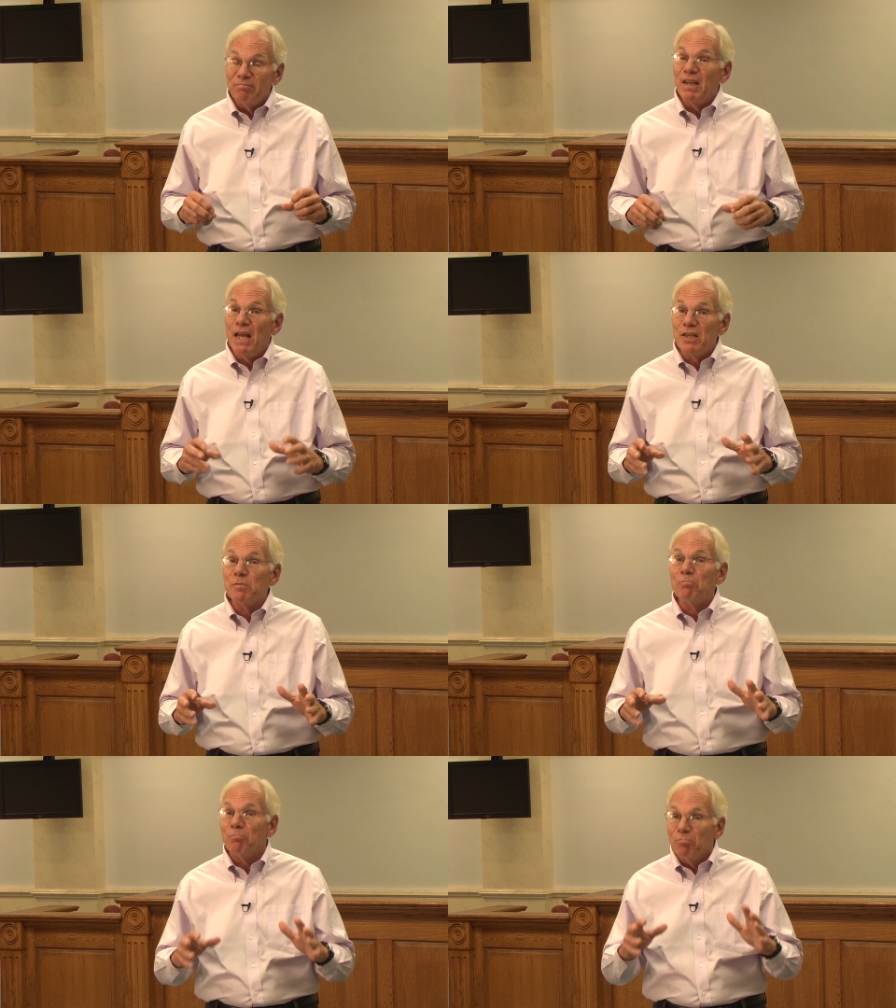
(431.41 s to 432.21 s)

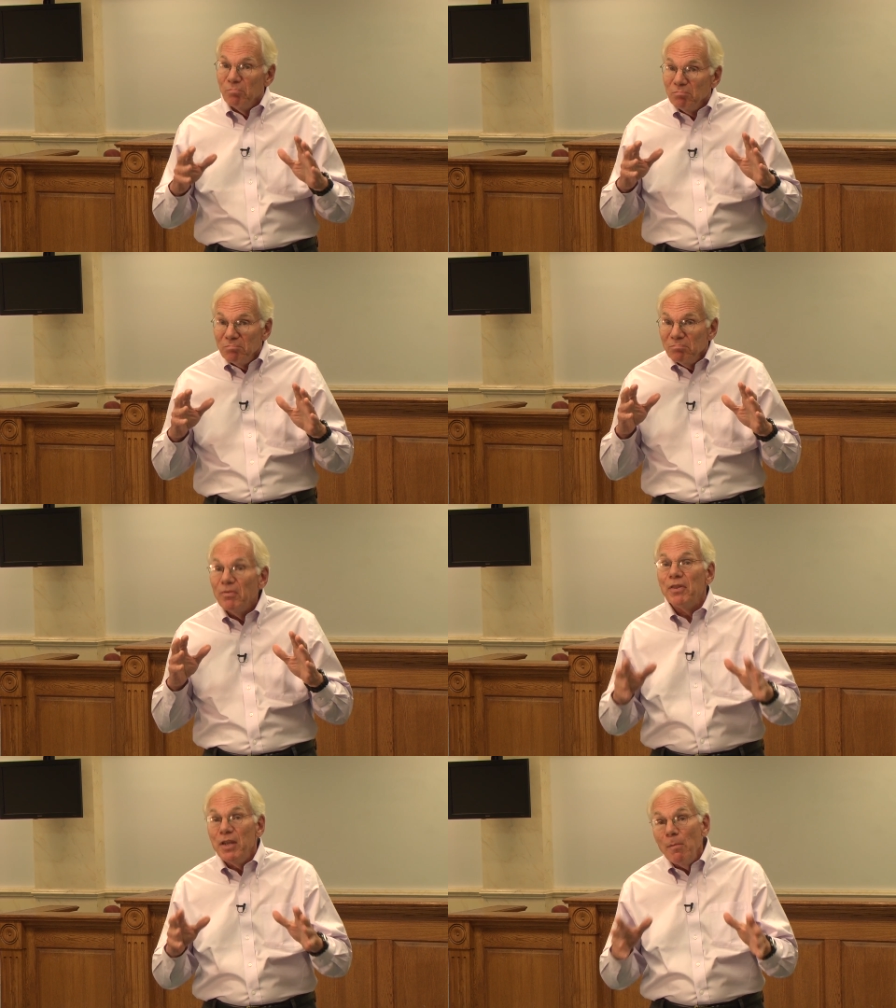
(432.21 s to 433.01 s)
is
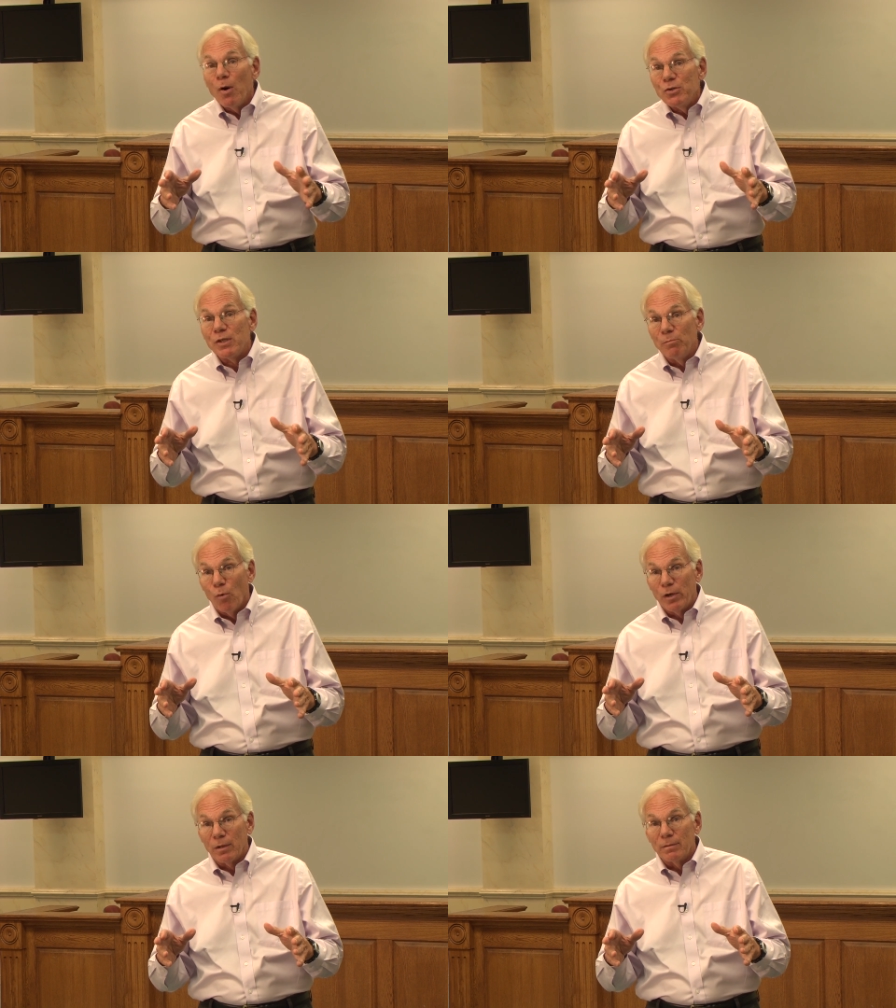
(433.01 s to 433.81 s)
the most
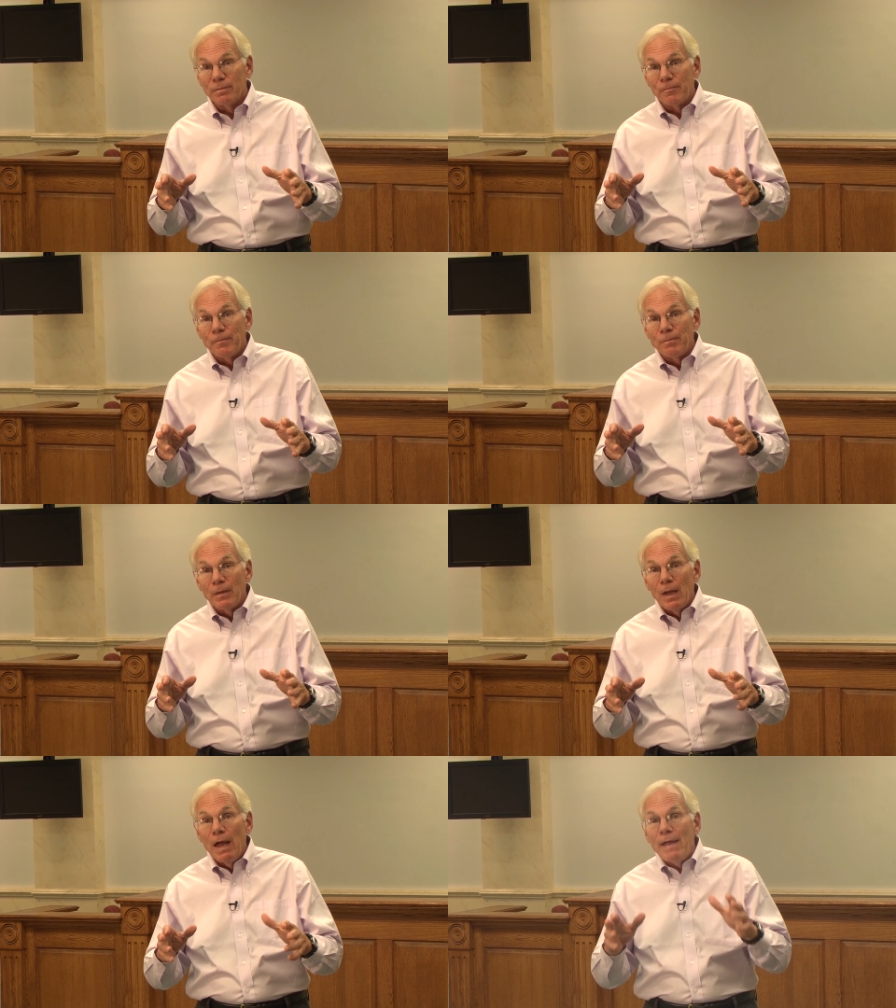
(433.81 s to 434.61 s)
important,
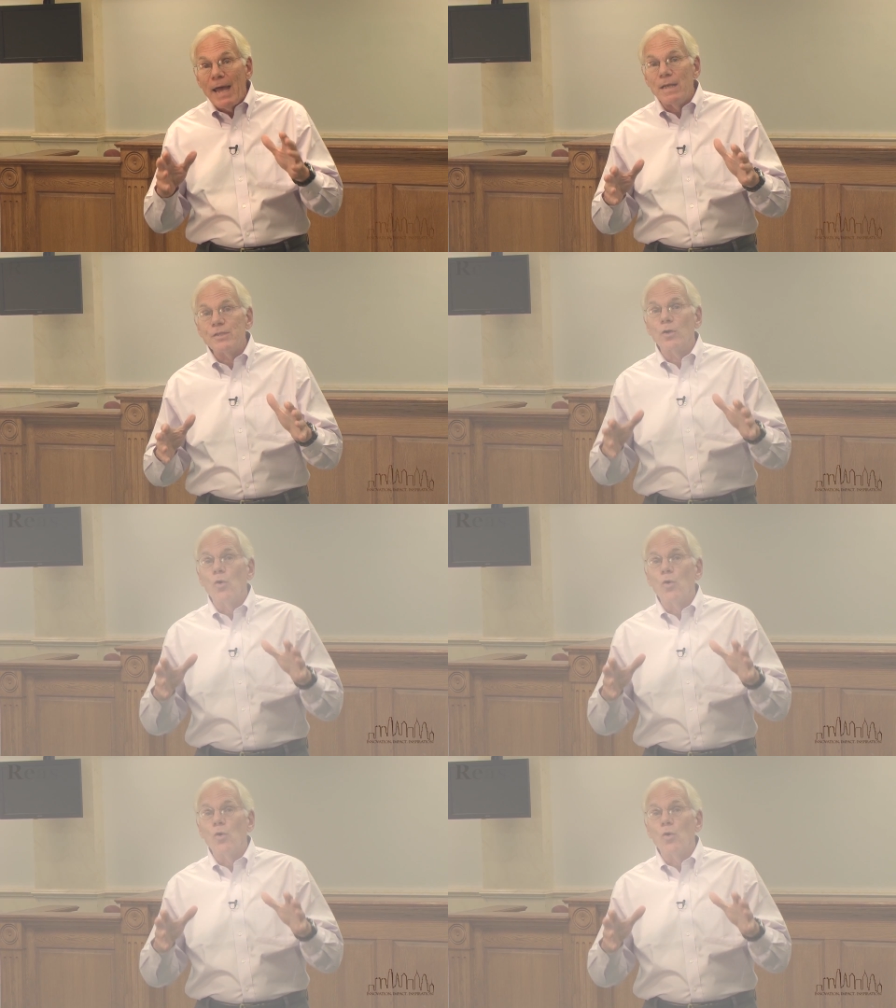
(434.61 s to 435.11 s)
and that is the